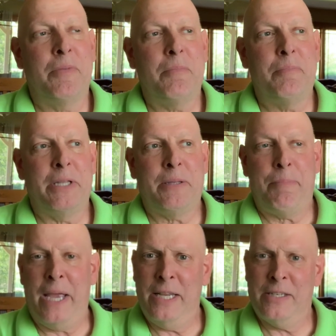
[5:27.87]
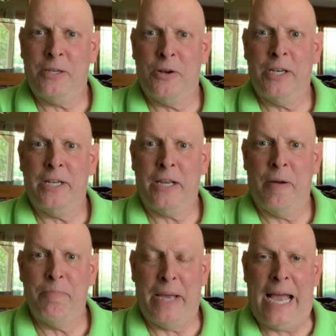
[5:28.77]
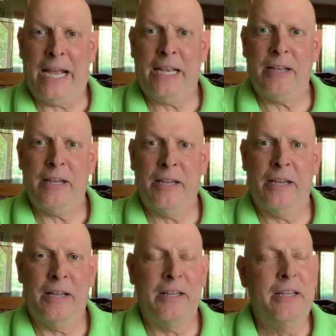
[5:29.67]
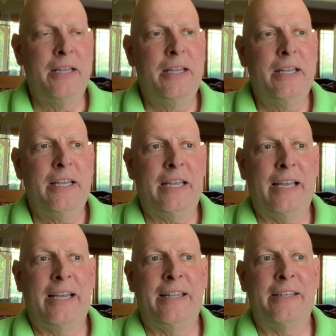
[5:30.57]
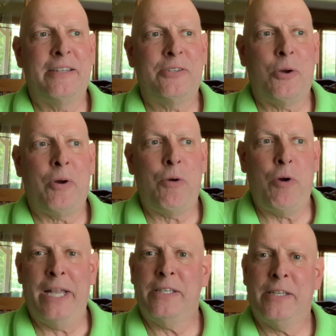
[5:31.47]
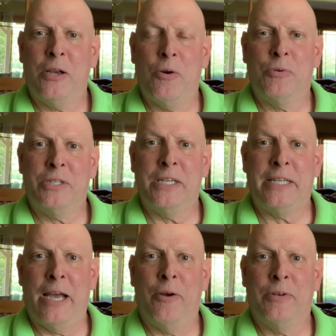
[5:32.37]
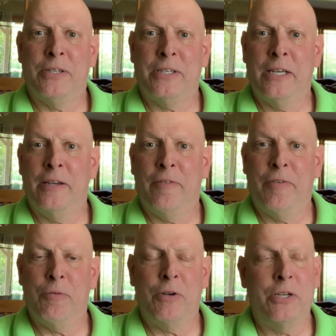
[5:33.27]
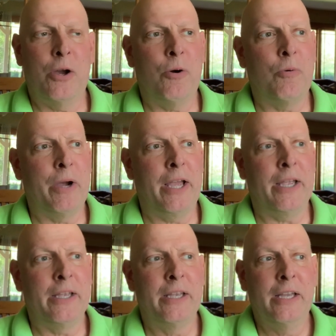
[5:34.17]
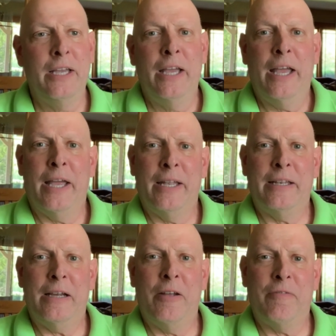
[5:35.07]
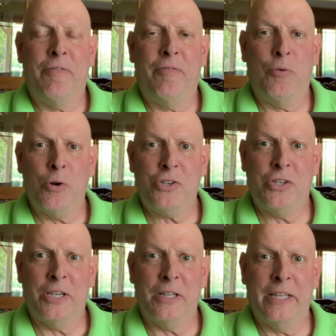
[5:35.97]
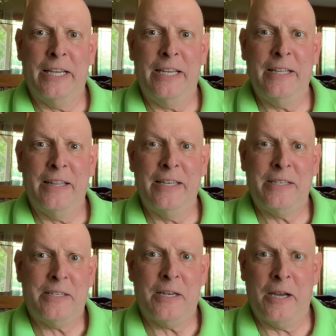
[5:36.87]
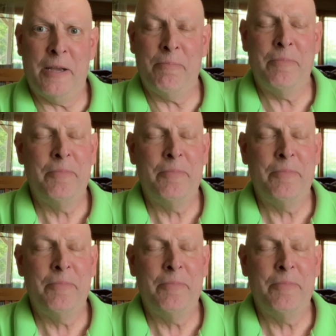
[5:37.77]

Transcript: But the pain started to come back. And so I went to go sit down to see if it would go away. And unfortunately, this time